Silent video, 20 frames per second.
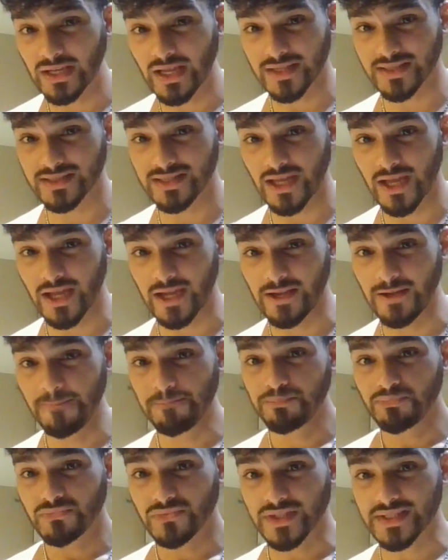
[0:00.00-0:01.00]
next day,
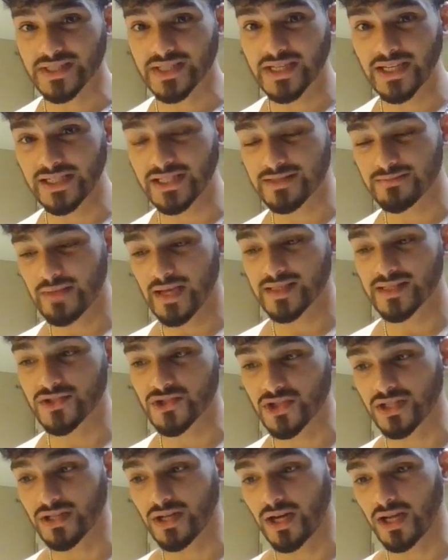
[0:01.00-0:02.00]
this kid is
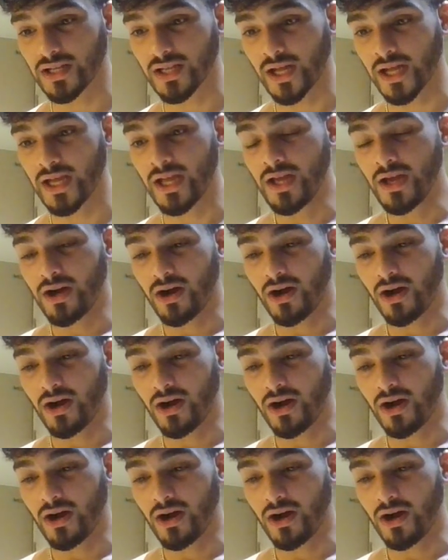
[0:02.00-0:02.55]
messaging her like,